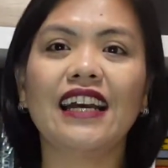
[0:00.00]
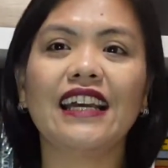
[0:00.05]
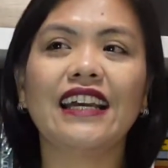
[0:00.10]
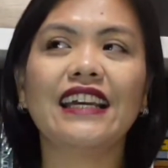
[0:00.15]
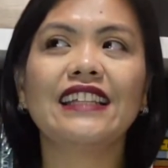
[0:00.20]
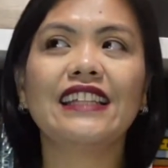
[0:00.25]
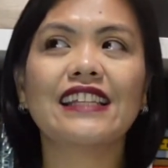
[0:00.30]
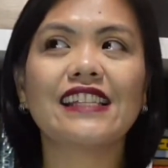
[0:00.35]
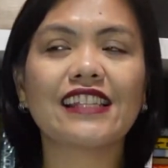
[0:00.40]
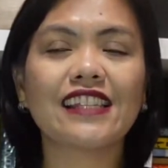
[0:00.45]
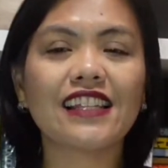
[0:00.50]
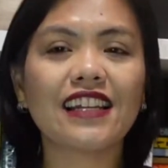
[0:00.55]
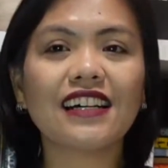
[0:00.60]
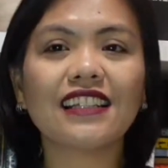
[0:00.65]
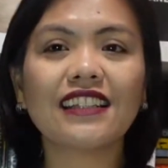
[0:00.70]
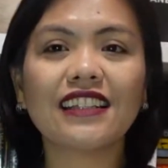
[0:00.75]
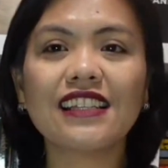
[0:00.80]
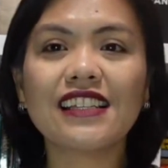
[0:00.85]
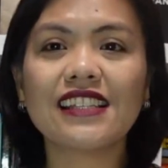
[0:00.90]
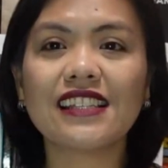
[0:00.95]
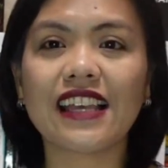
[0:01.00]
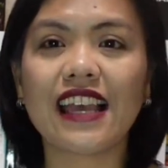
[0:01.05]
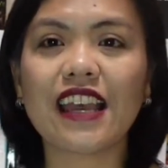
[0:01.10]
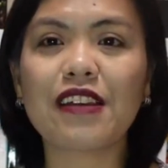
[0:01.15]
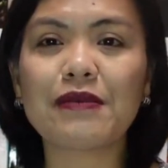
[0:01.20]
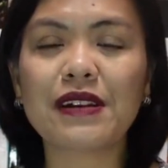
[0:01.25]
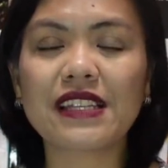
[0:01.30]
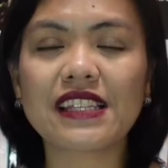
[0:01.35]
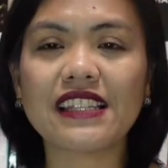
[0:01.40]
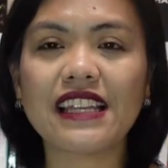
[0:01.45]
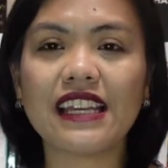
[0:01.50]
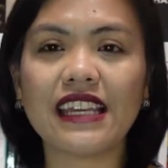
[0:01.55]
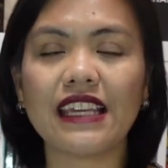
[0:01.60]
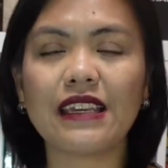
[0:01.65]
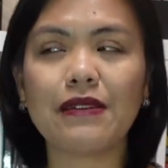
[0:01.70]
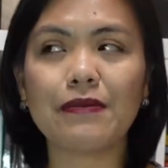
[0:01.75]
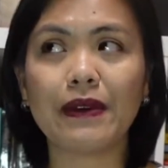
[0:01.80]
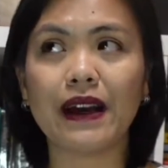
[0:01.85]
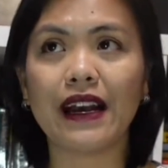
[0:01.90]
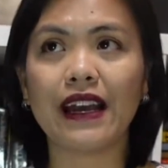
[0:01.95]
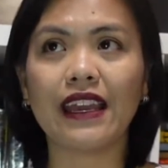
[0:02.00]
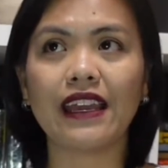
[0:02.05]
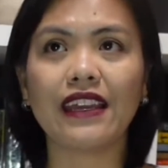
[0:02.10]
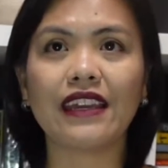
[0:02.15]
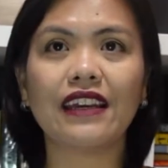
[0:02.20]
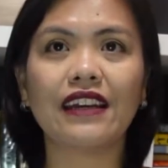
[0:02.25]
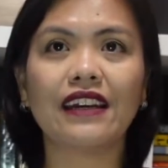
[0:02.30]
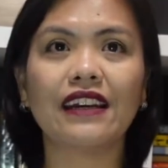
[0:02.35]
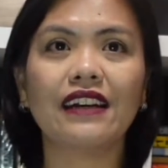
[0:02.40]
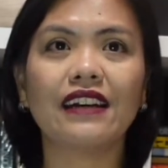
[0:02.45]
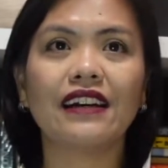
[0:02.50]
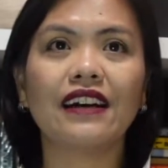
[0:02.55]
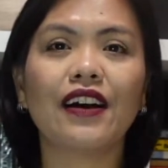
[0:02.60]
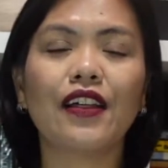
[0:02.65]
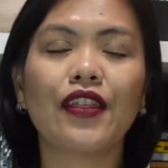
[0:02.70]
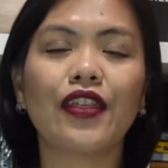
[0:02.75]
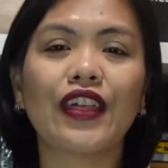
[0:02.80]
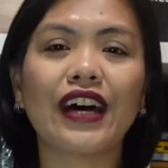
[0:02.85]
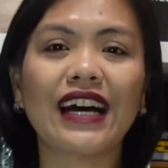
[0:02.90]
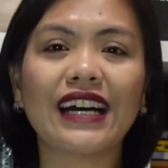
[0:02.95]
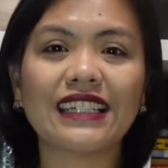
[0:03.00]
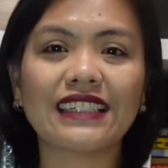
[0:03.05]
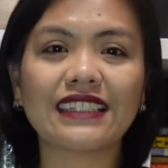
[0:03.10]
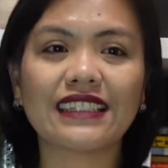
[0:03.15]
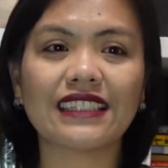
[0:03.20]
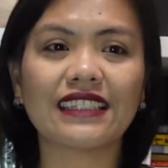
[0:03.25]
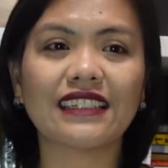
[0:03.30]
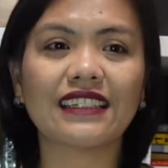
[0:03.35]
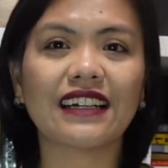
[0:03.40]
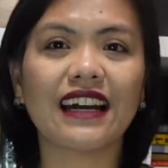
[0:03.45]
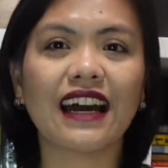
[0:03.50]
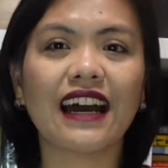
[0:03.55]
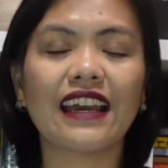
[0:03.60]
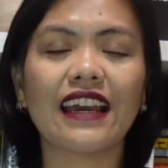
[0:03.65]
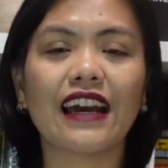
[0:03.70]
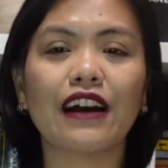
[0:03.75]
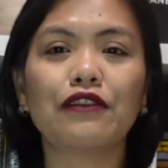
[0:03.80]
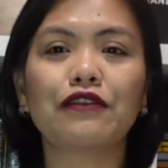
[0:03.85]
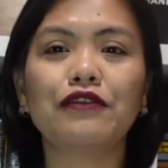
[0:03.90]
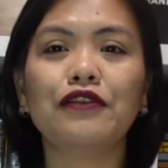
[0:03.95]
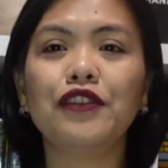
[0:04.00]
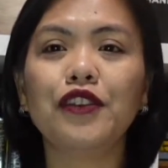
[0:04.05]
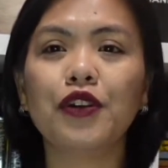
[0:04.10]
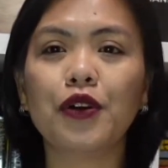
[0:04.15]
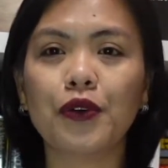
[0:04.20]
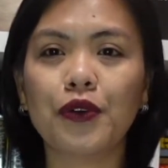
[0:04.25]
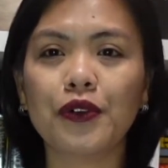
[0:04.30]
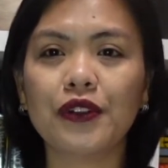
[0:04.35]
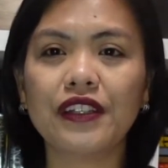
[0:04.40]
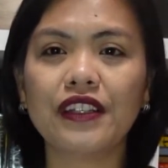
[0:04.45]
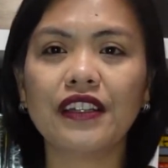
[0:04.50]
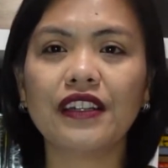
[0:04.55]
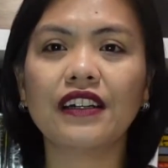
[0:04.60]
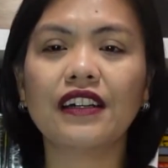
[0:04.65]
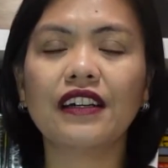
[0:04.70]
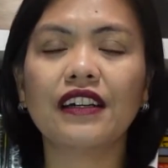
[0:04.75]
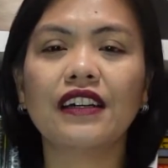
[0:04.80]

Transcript: It is not the same as the e-bike that I have known